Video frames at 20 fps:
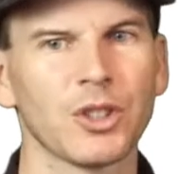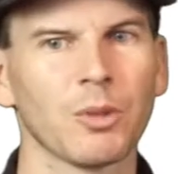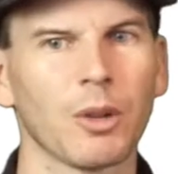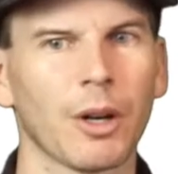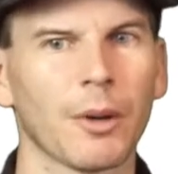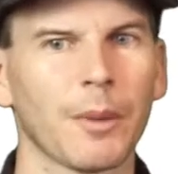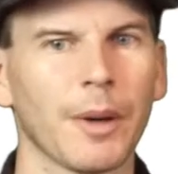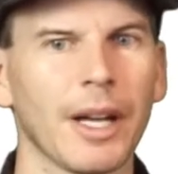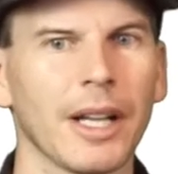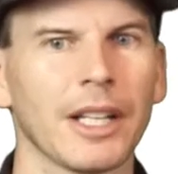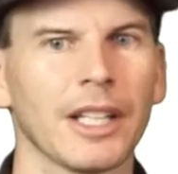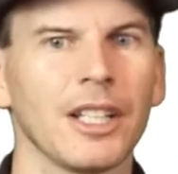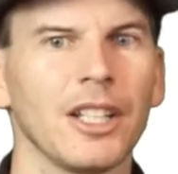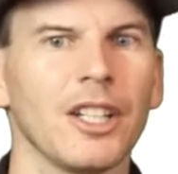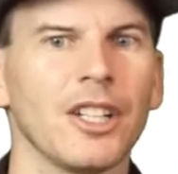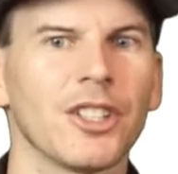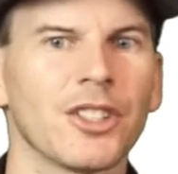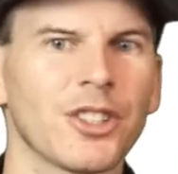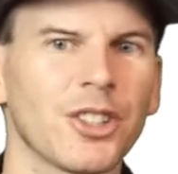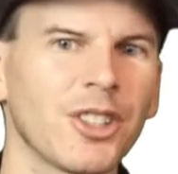you are
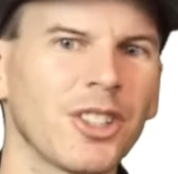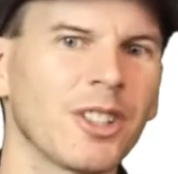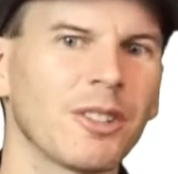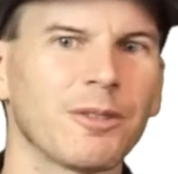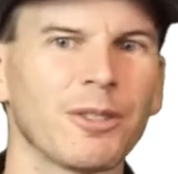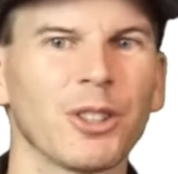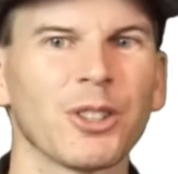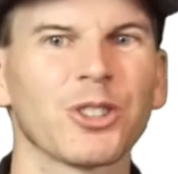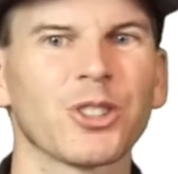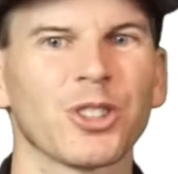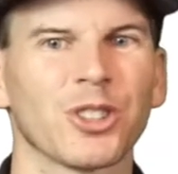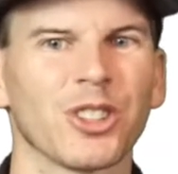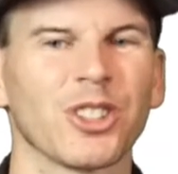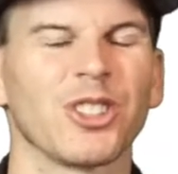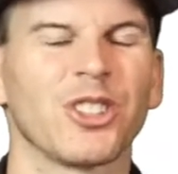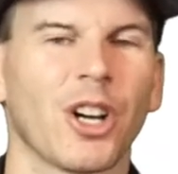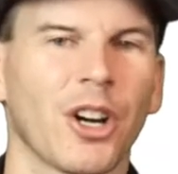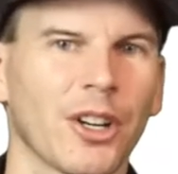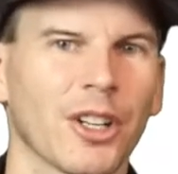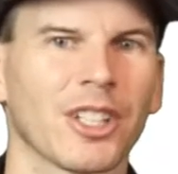ready, turn the filter to
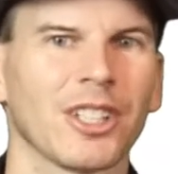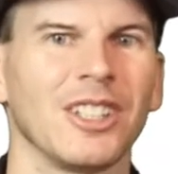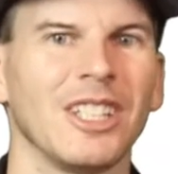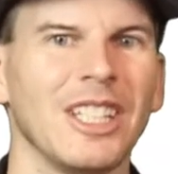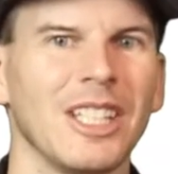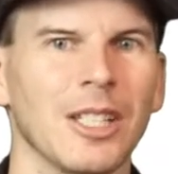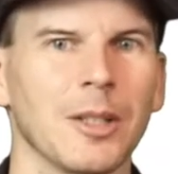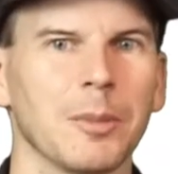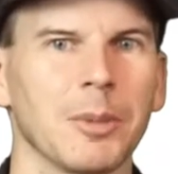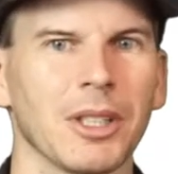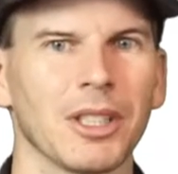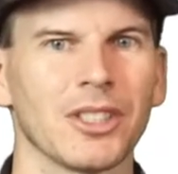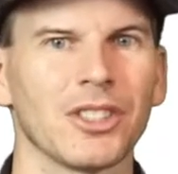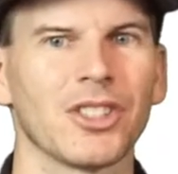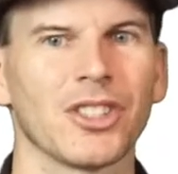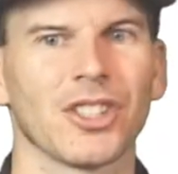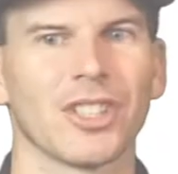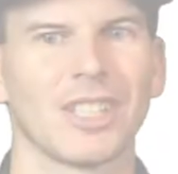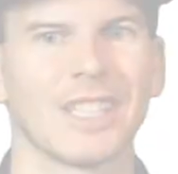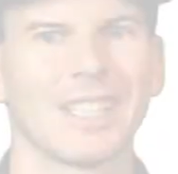darken the image.